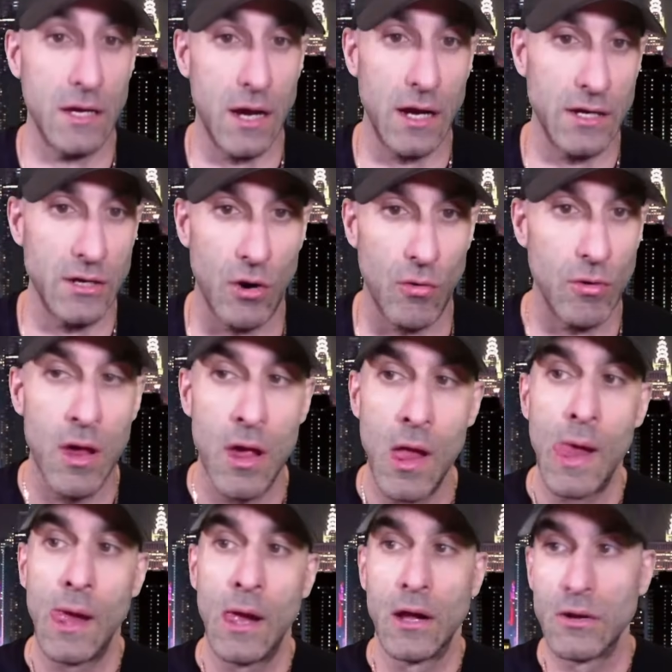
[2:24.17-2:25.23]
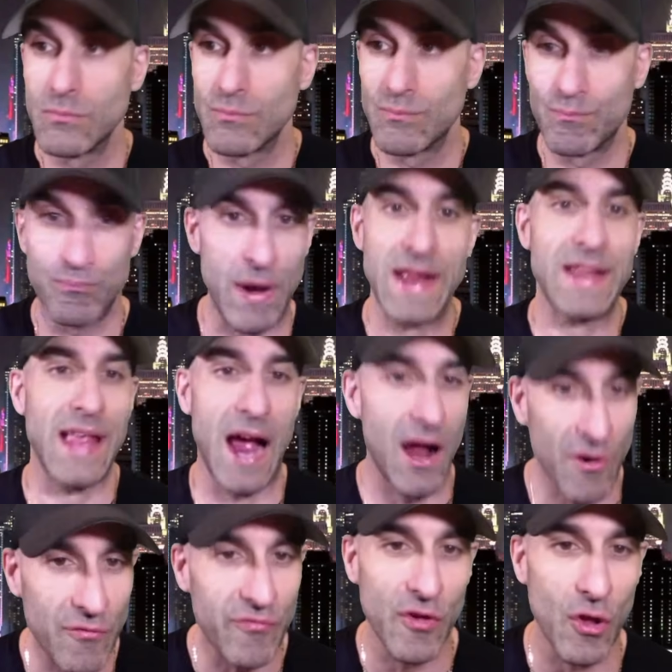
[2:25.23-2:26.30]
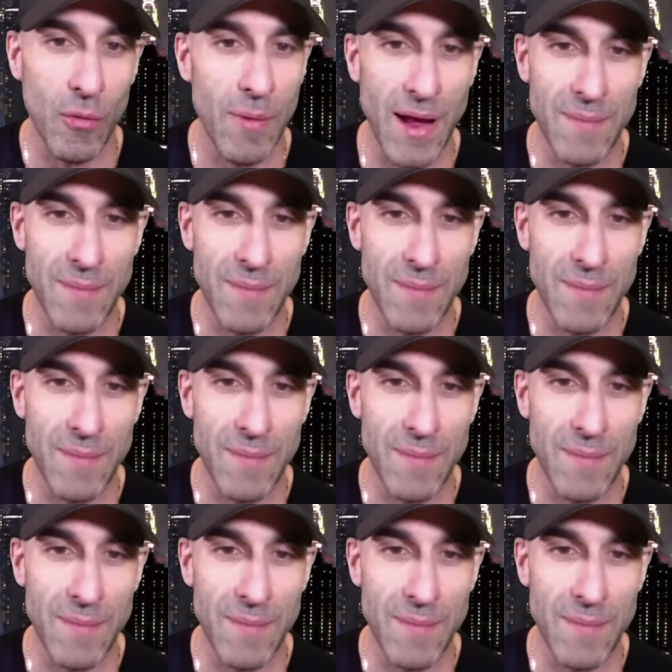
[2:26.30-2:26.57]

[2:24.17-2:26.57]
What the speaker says: I don't break down film.